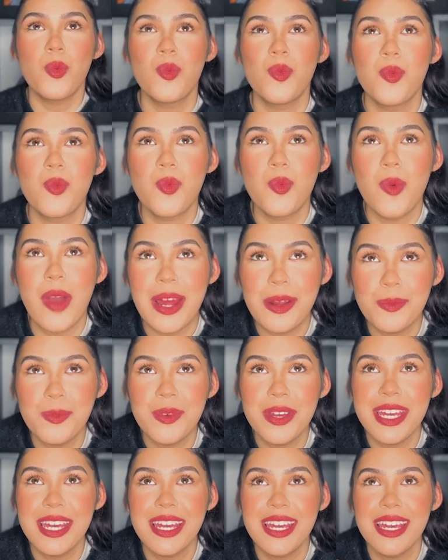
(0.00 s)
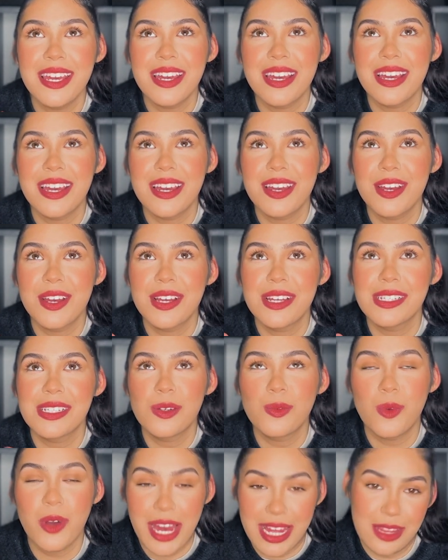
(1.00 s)
When we
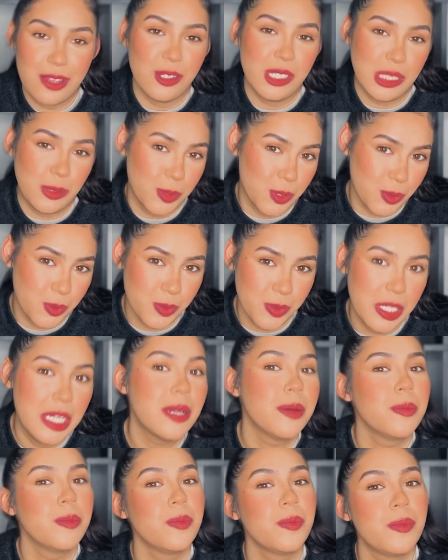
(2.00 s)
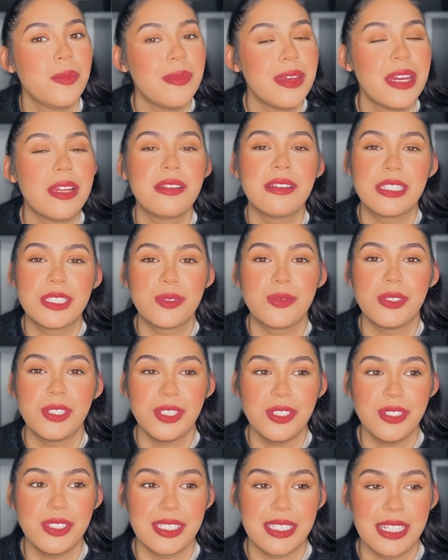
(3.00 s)
were at the hospital, me and Lewis were
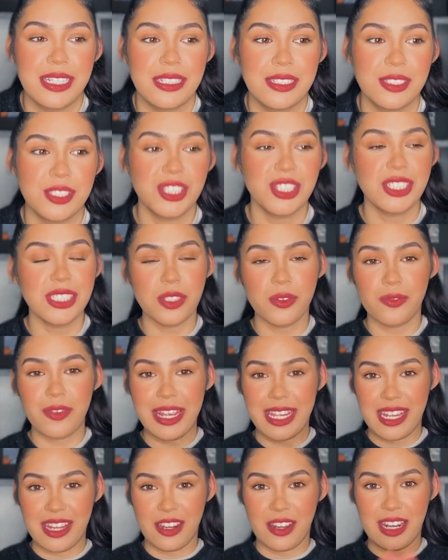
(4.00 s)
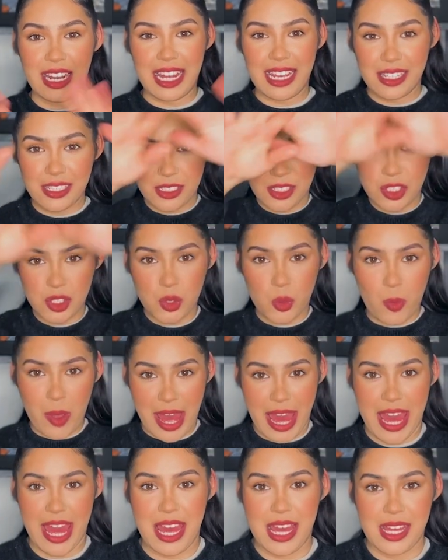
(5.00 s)
using just a regular, like,
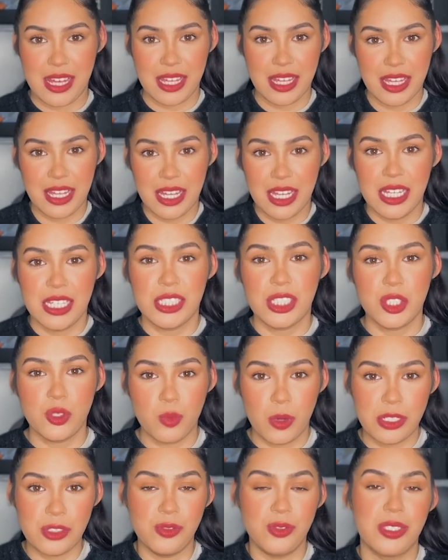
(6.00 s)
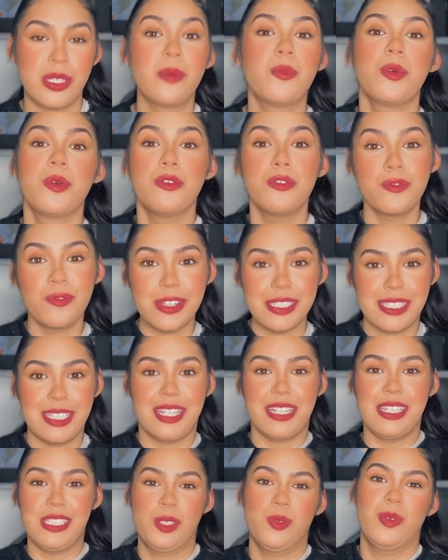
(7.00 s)
square swaddles, and we were
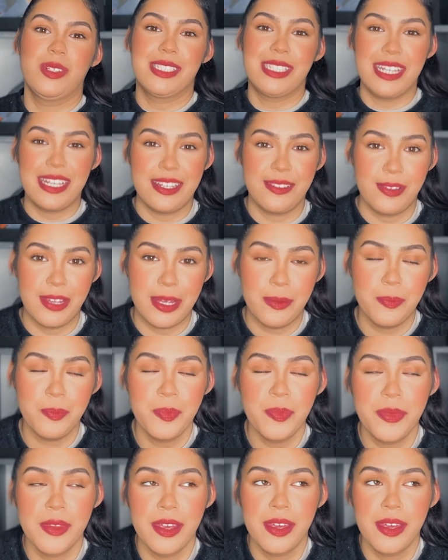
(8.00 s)
physically swaddling him.